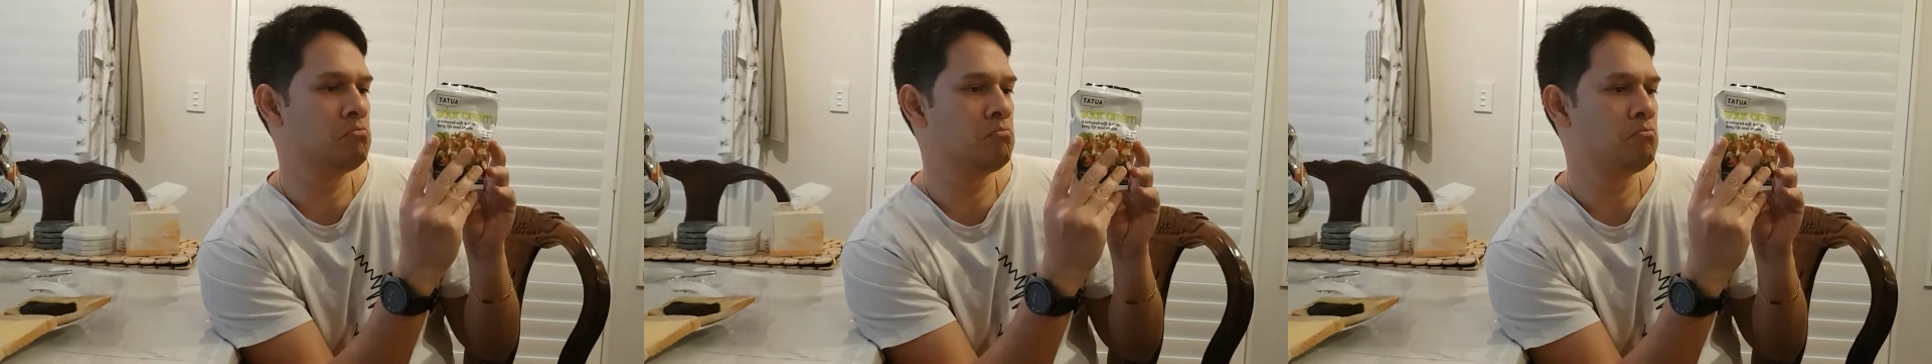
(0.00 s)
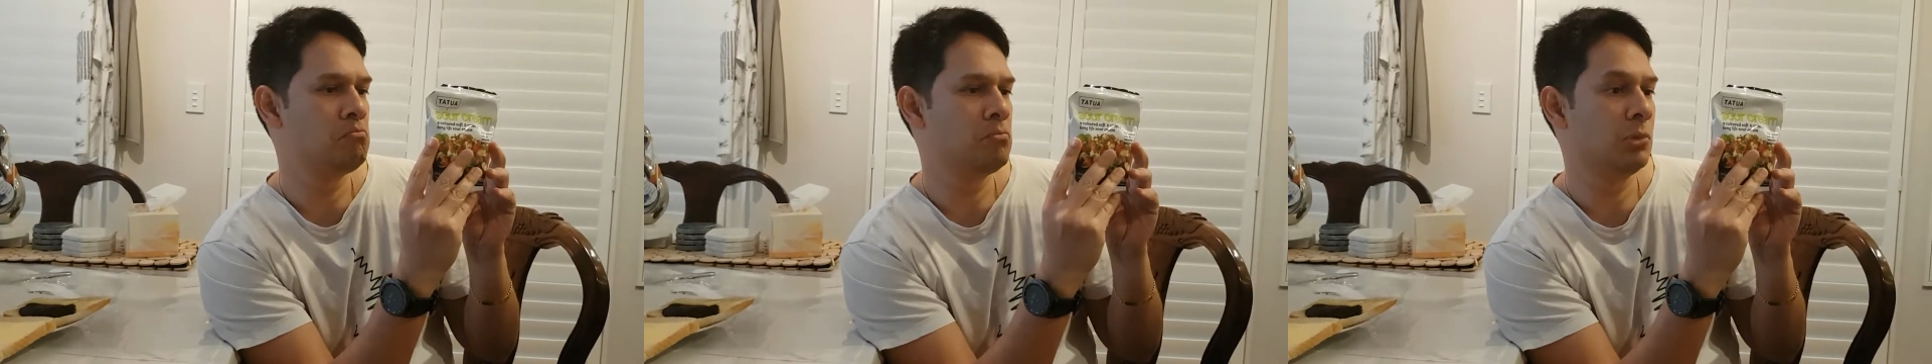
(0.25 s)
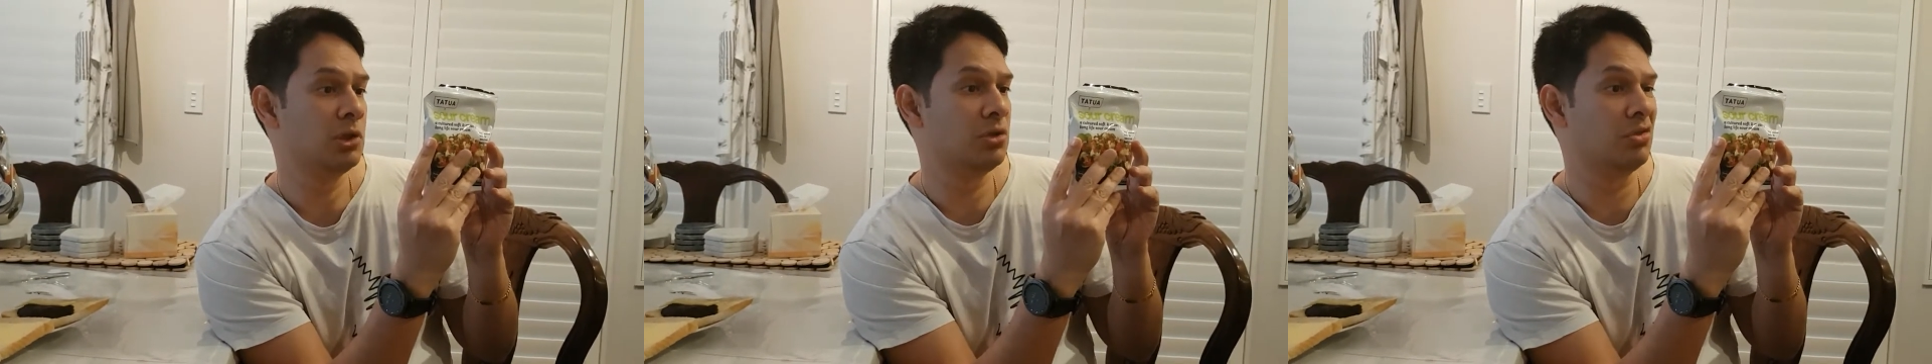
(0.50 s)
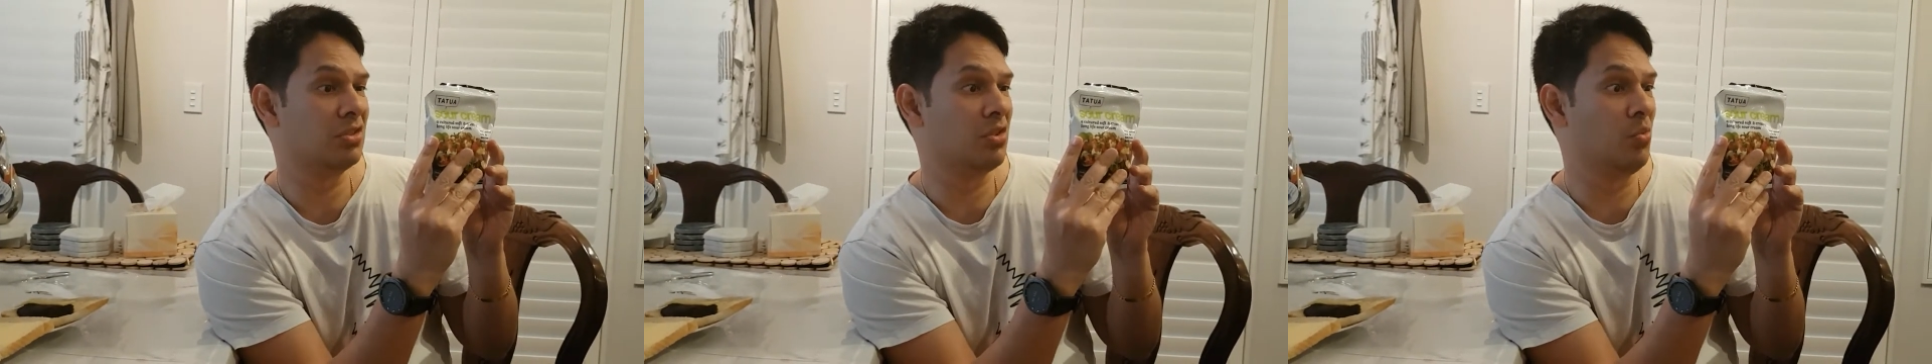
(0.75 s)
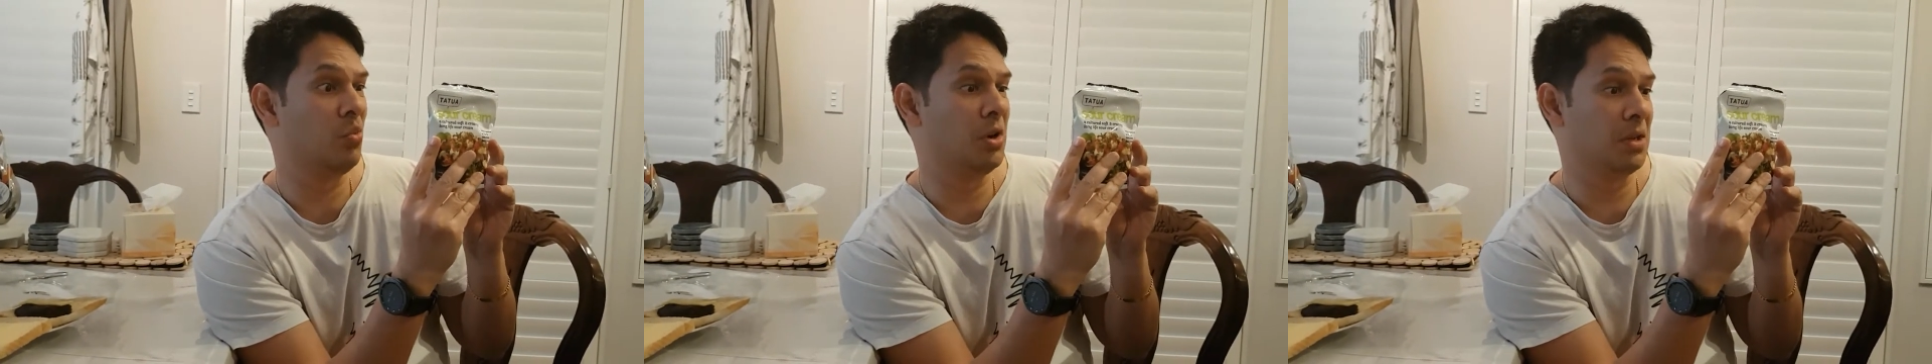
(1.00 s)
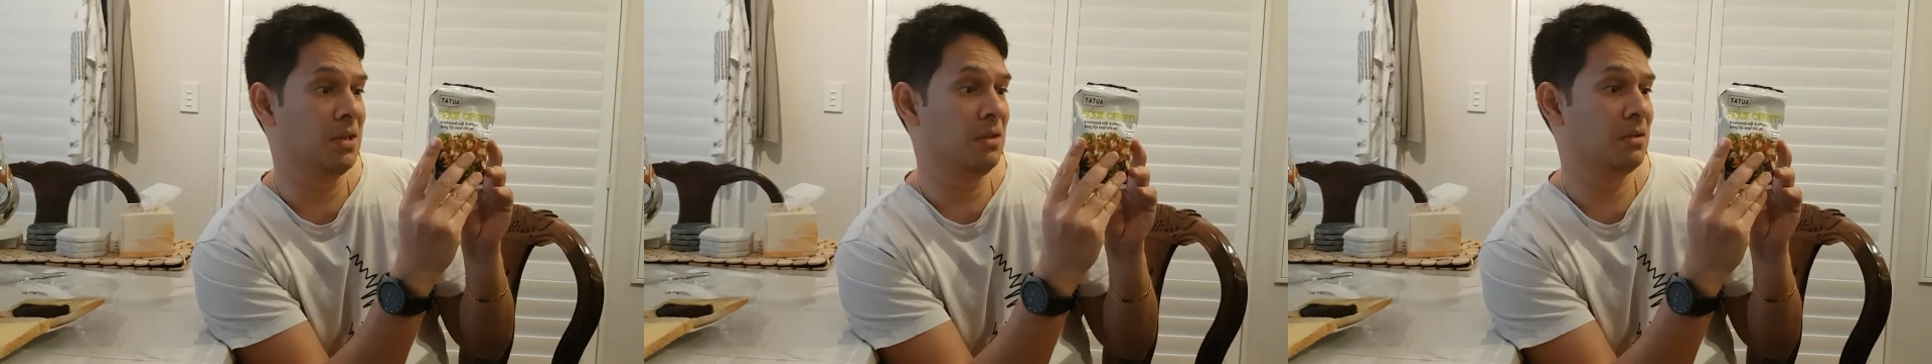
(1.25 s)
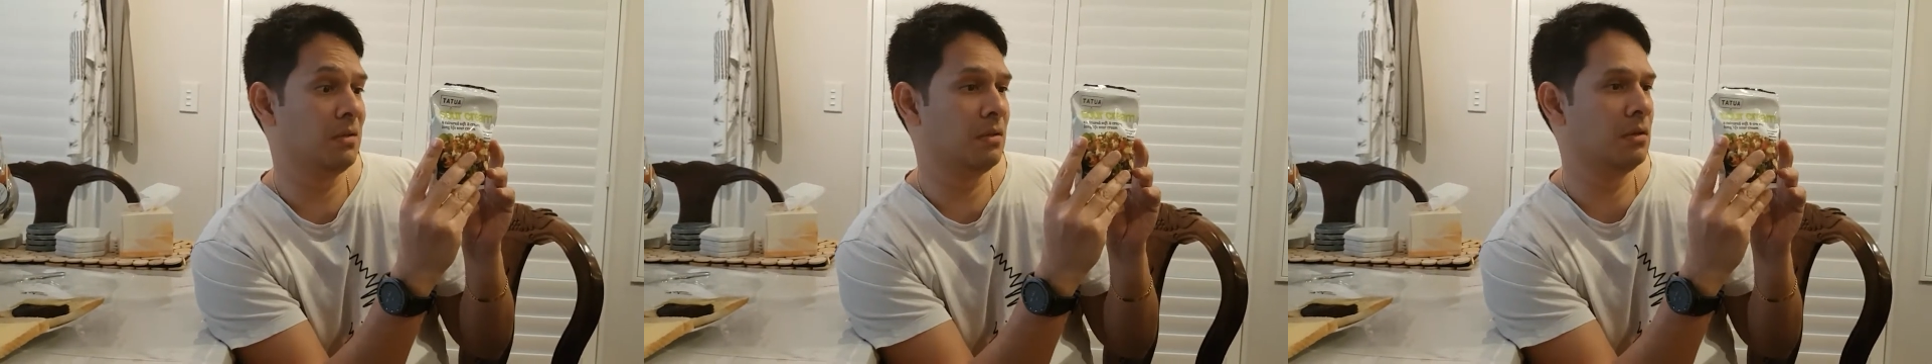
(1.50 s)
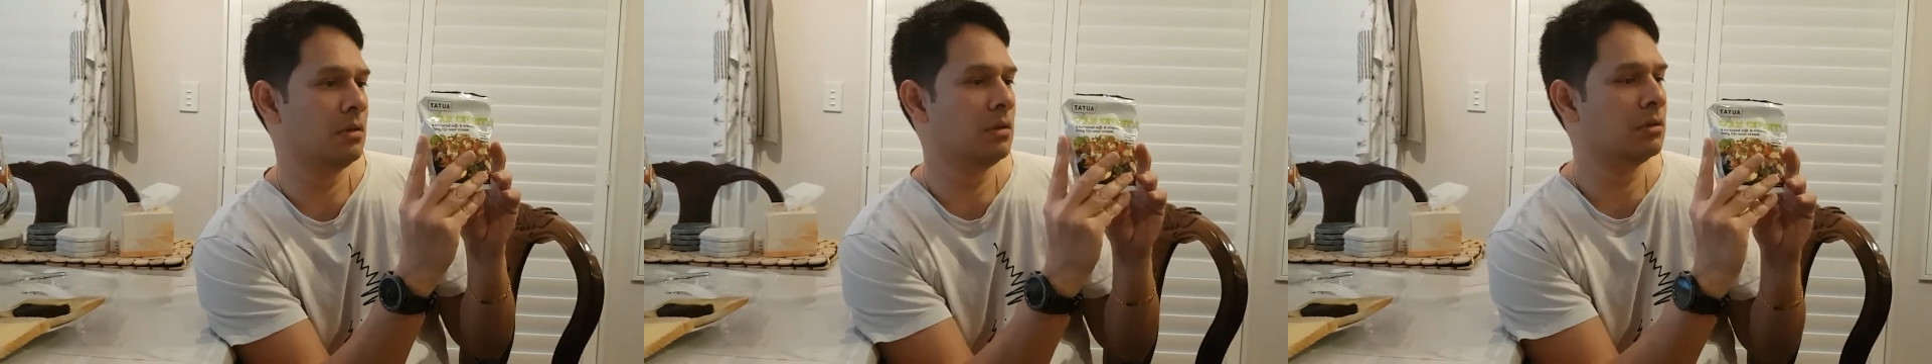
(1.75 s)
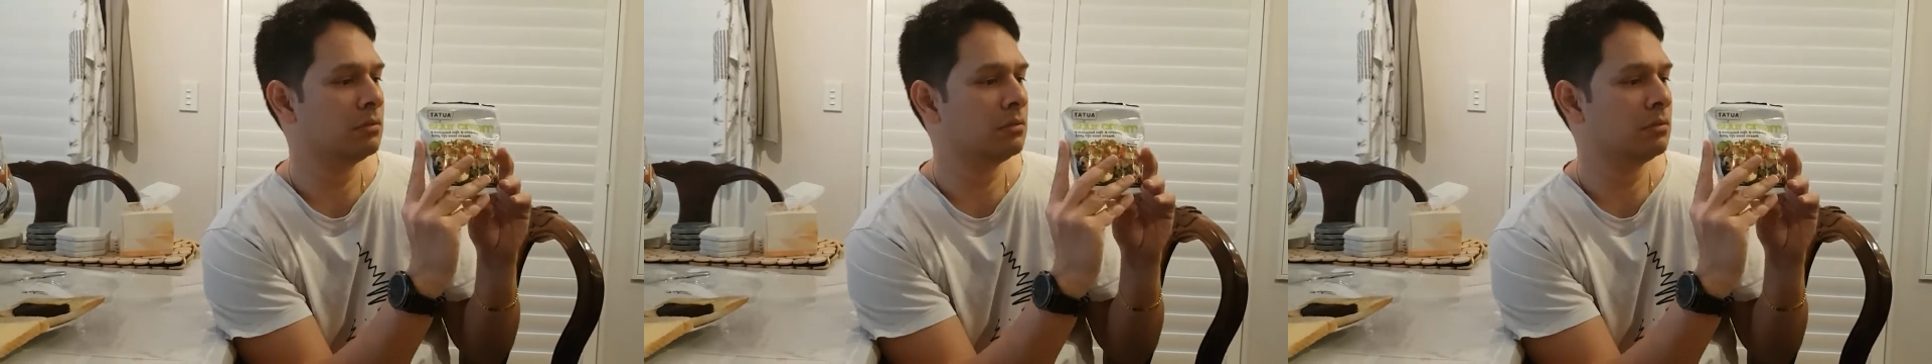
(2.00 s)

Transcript: Wow, that's so like a whole year.